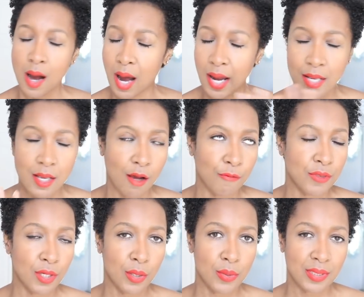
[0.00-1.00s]
I love
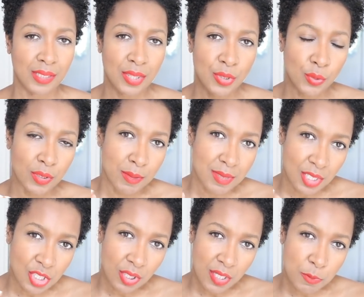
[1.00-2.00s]
those and I thought there was
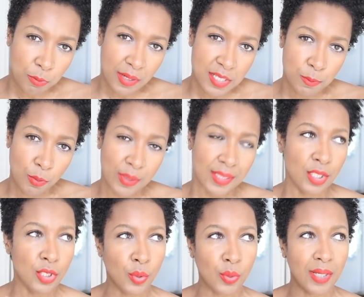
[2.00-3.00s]
such a nice price point. They
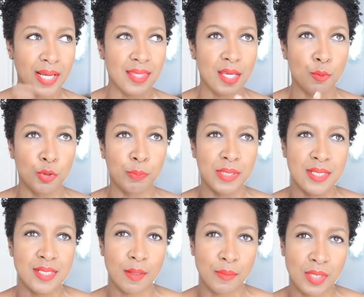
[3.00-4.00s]
look like they would be
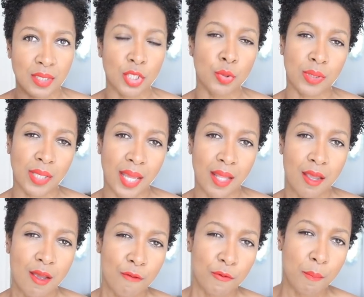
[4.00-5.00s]
something that you would get
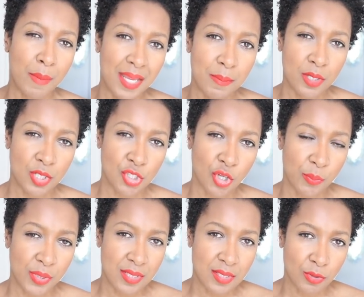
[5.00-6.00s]
from maybe a
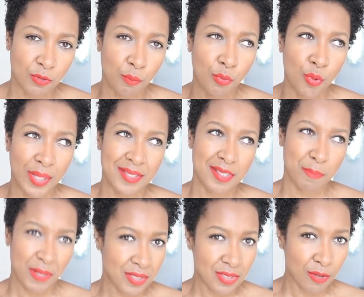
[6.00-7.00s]
shop that's sort of more
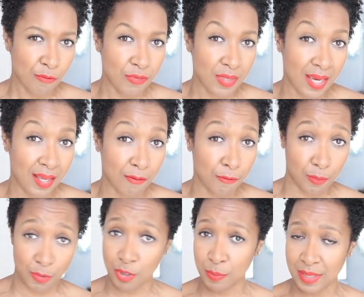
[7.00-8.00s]
expensive than
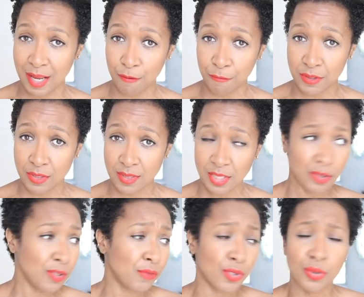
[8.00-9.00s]
from Urban Outfitters. They
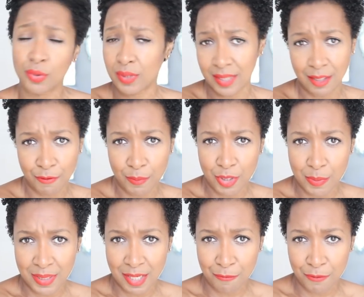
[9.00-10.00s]
don't even look like they're from
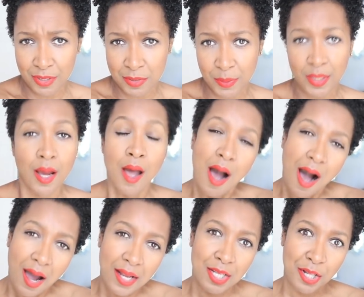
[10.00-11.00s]
Urban Outfitters, but
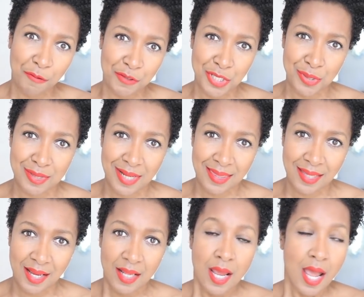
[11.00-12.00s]
I love shoes like
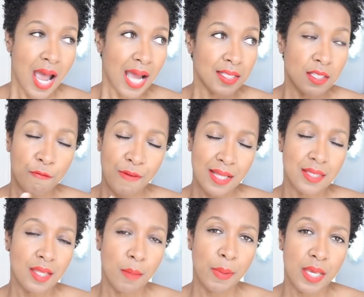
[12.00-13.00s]
that. And the fact that
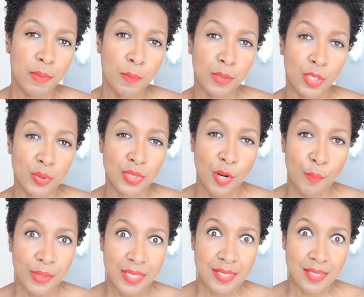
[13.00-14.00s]
they're baby blue, don't
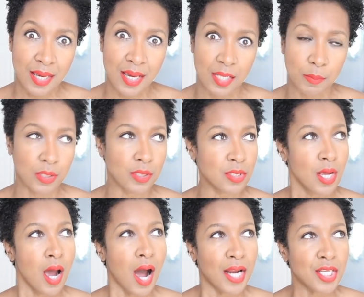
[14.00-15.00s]
be scared because
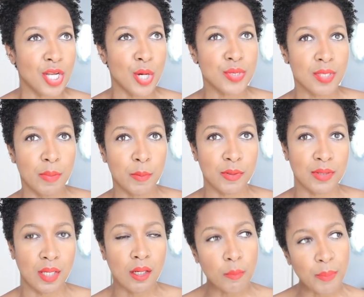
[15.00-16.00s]
I know some people
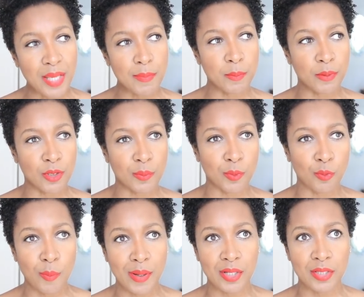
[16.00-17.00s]
think, oh, baby blue, but
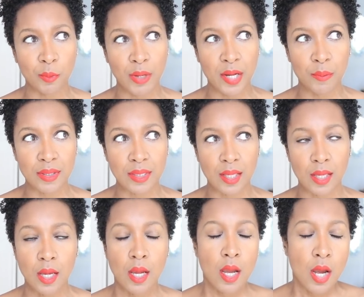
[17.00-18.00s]
what am I going to wear with it?
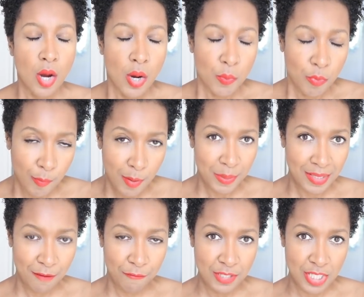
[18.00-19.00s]
remember
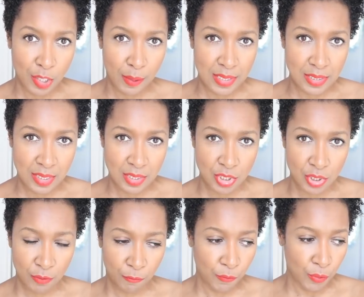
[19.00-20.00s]
that video I did
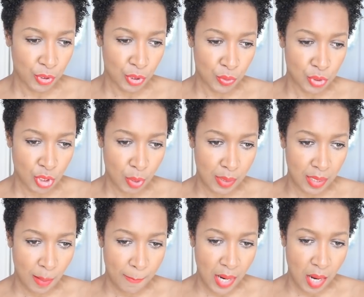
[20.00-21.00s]
for you showing
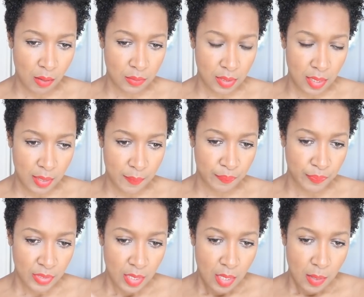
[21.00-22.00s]
about um,
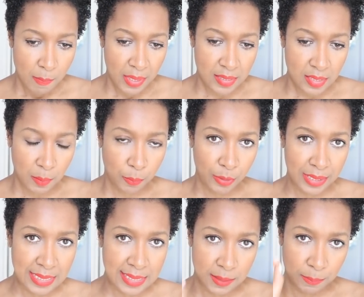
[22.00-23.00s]
mixing
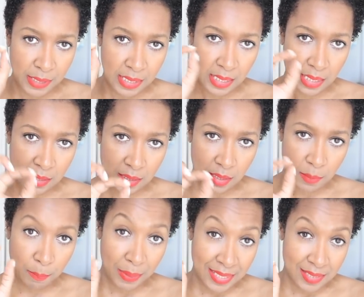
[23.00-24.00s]
prints and picking
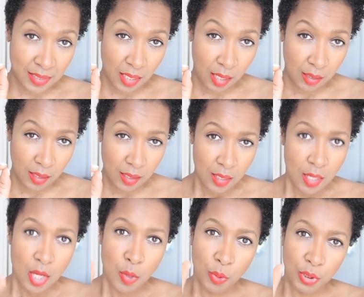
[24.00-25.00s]
the base color?
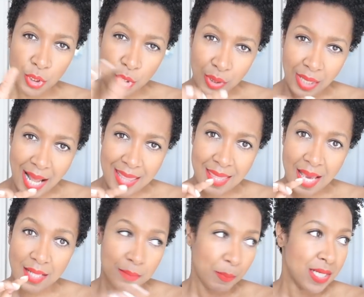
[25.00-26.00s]
Well, look at
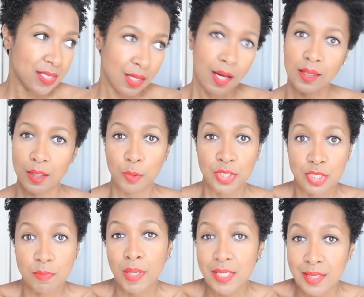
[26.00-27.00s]
that base color, which
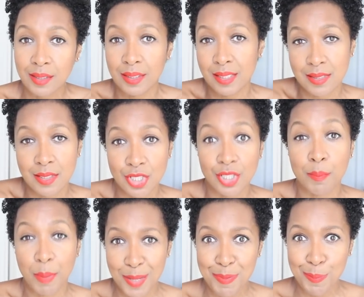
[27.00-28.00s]
is basically essentially
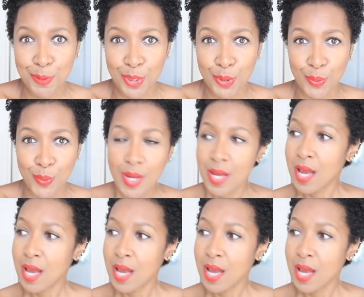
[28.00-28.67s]
baby blue,